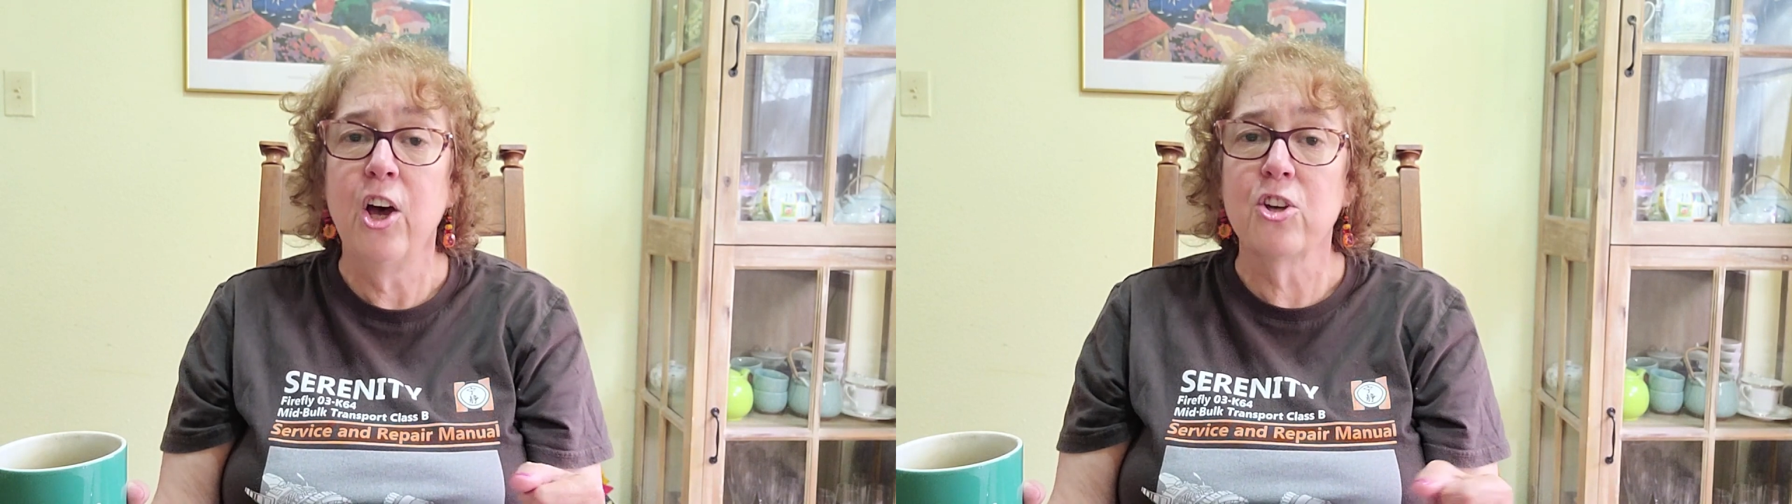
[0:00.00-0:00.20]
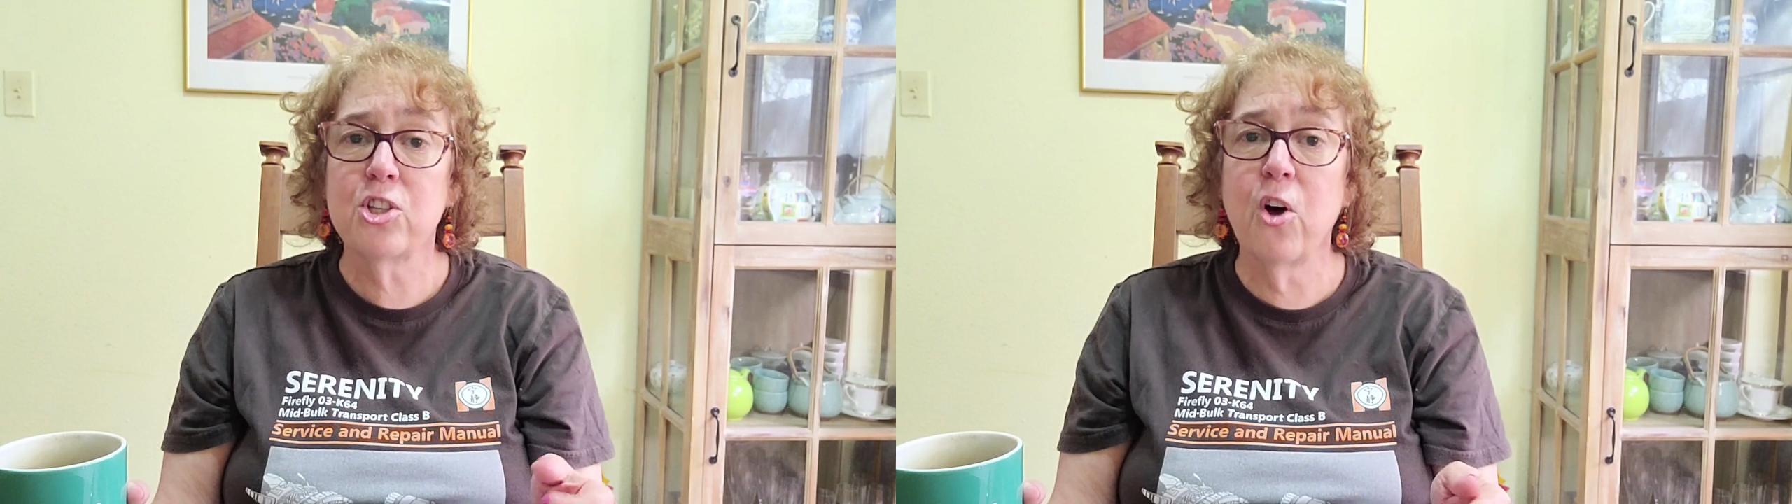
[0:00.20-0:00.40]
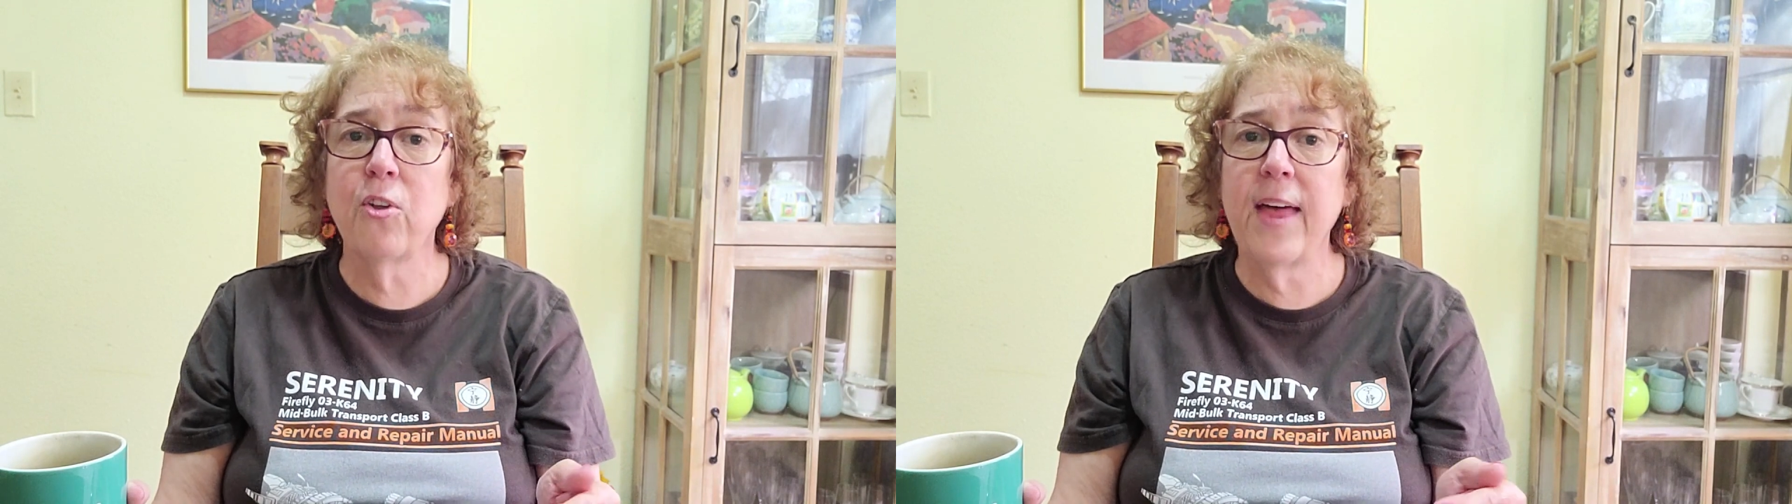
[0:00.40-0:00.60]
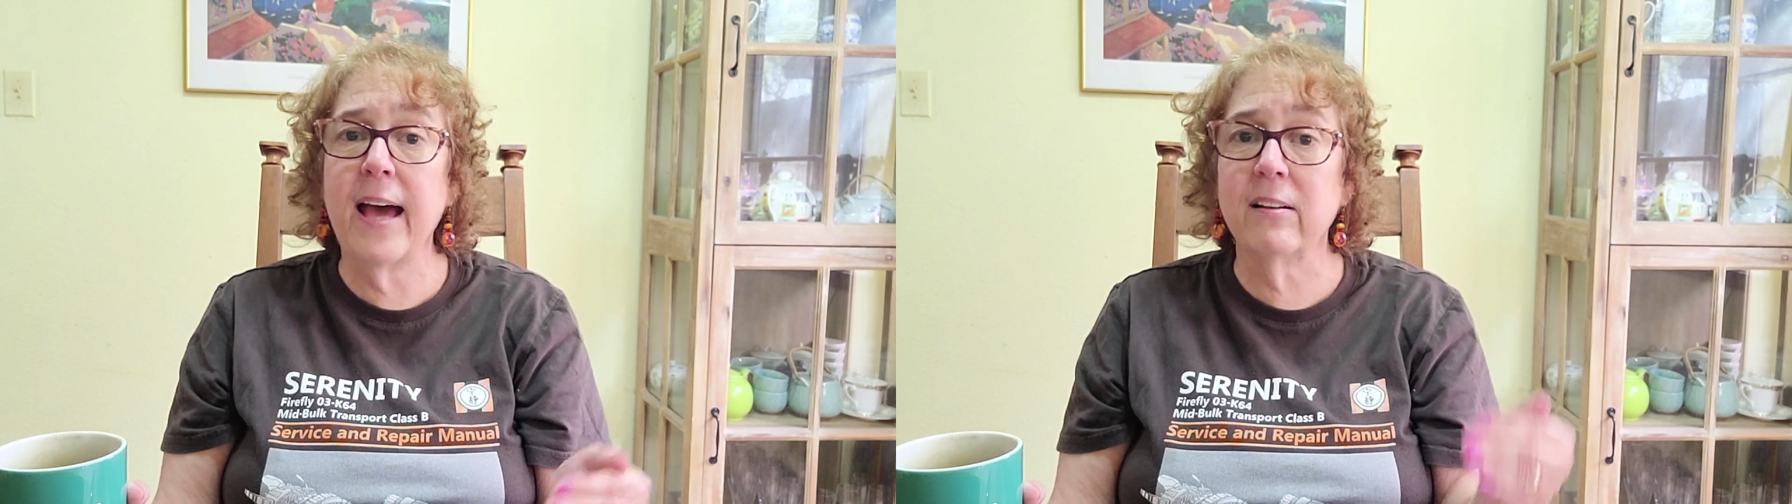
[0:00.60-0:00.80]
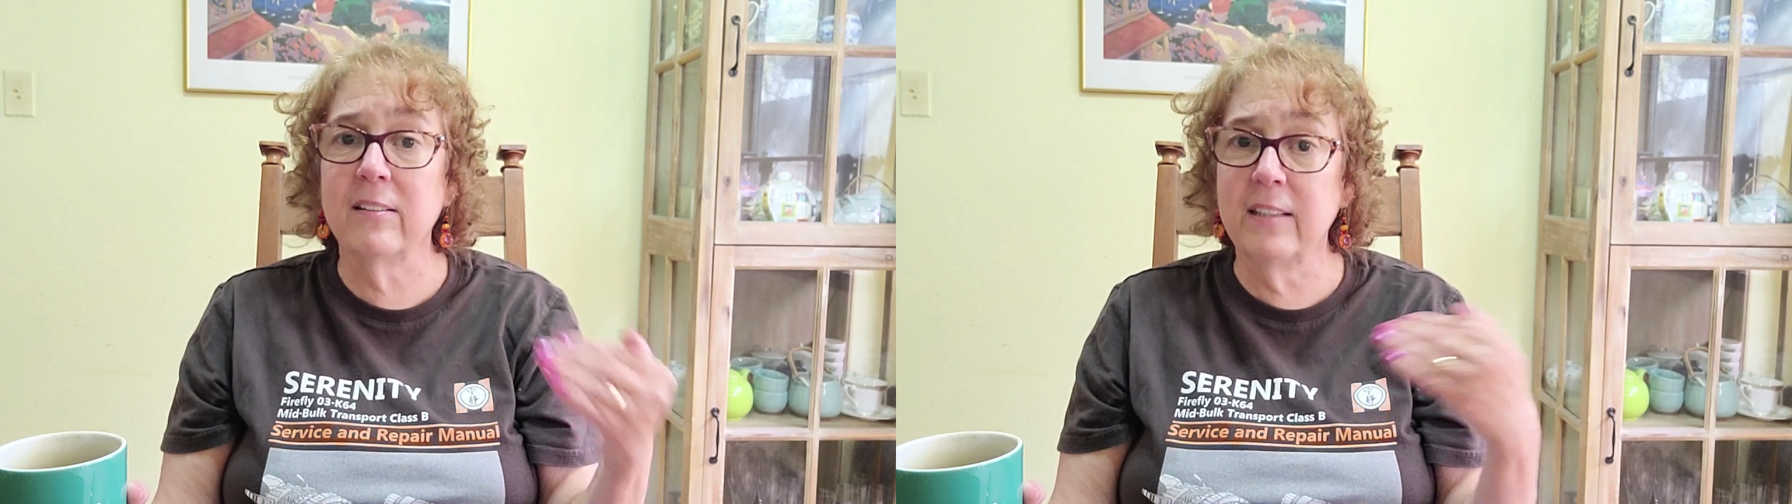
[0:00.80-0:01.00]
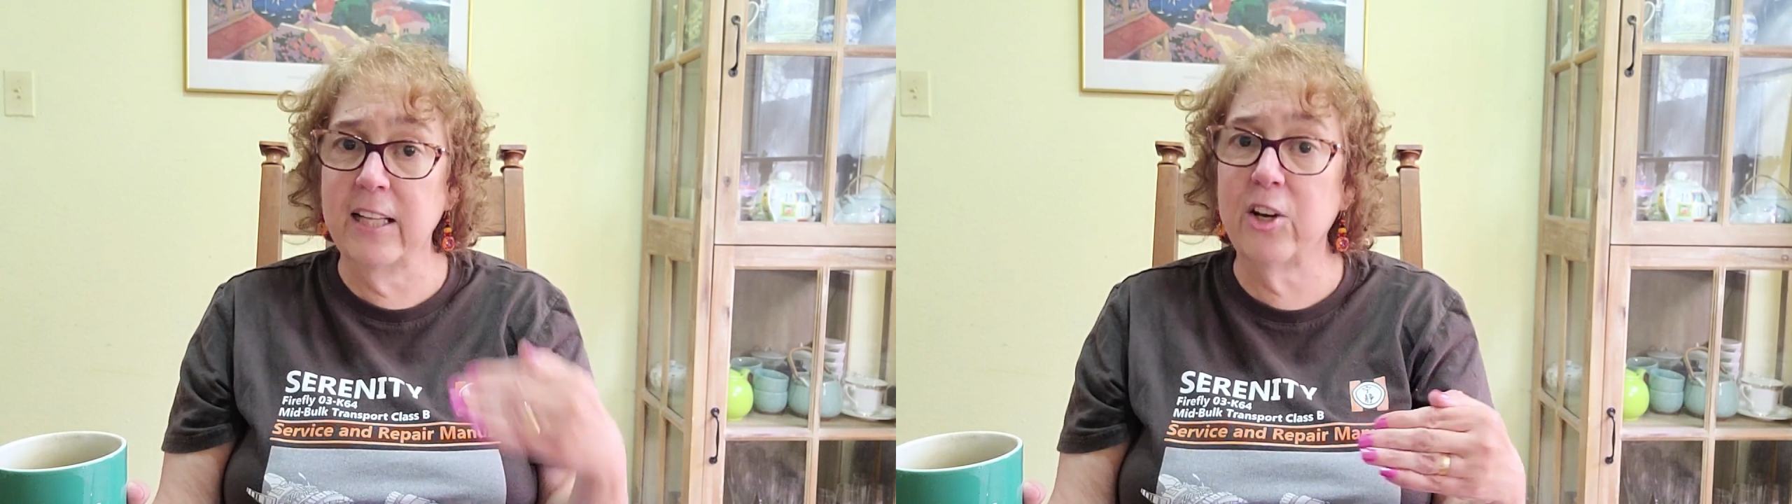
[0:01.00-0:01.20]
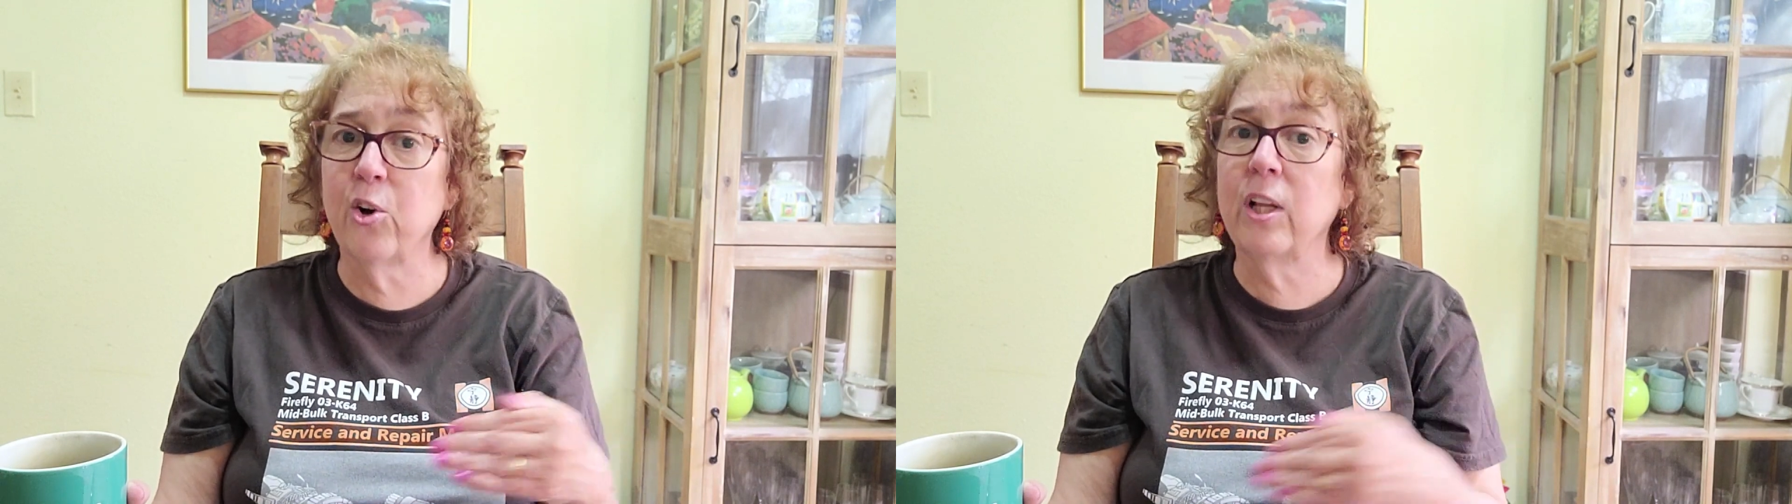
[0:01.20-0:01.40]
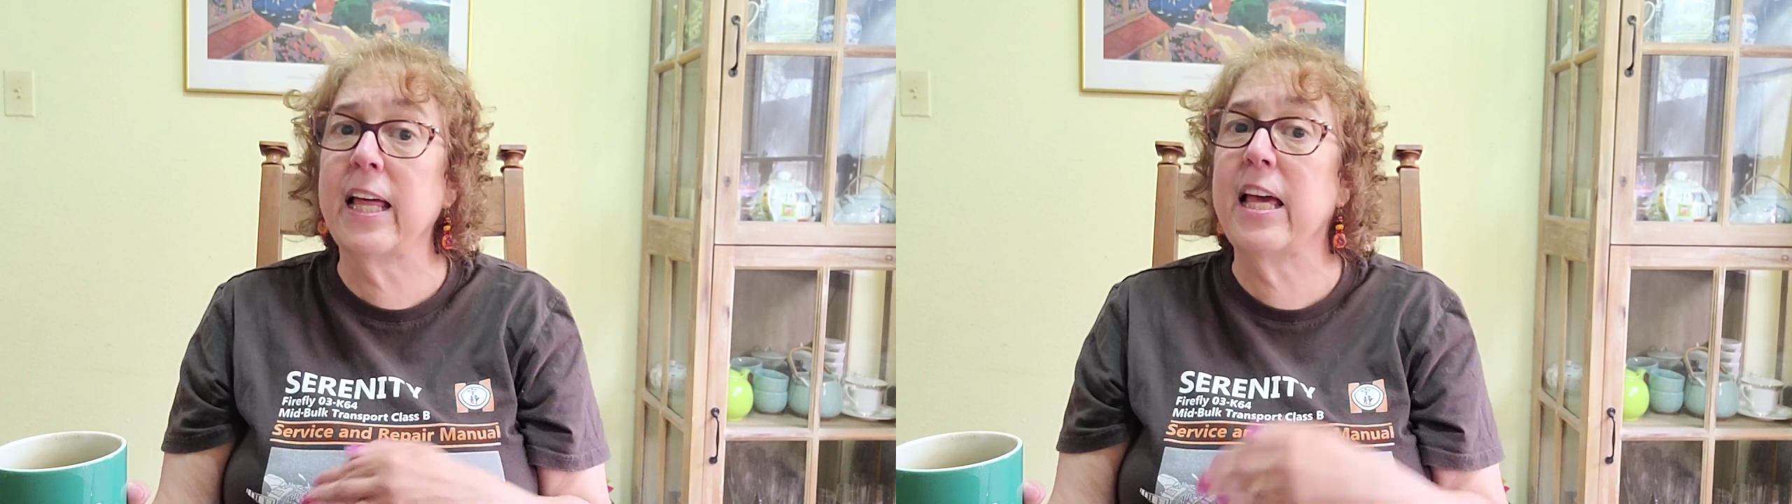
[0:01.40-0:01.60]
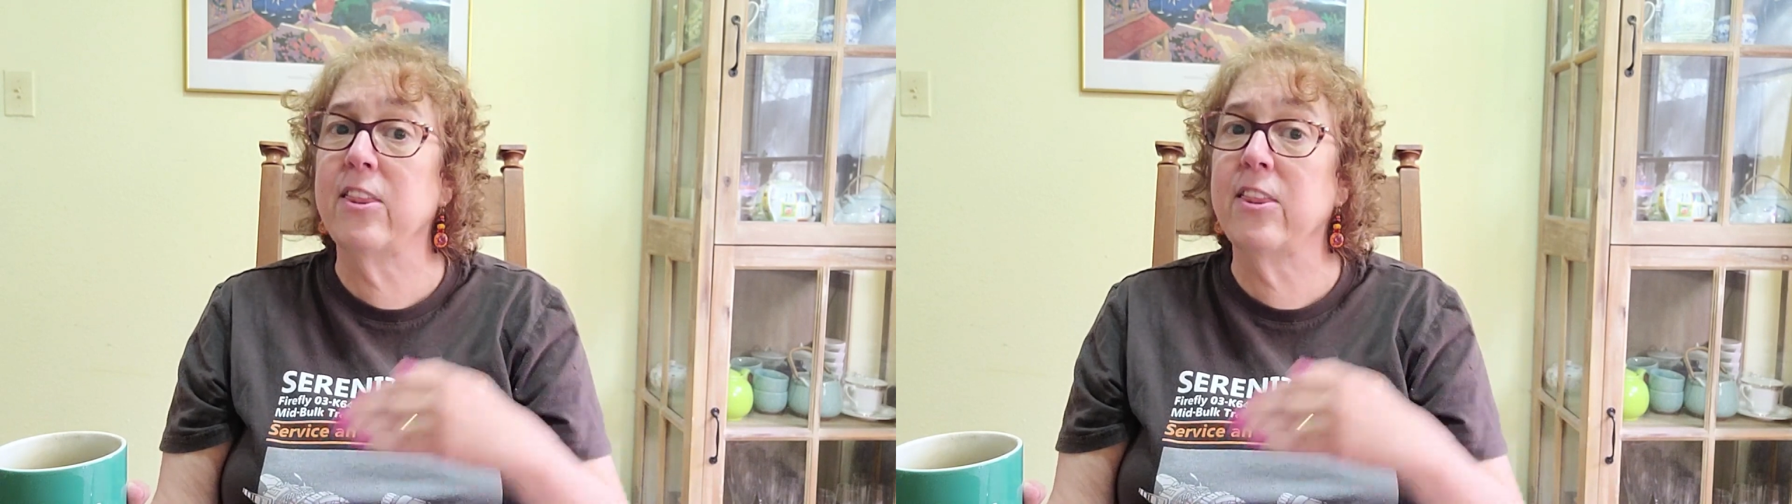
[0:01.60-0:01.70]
so that literally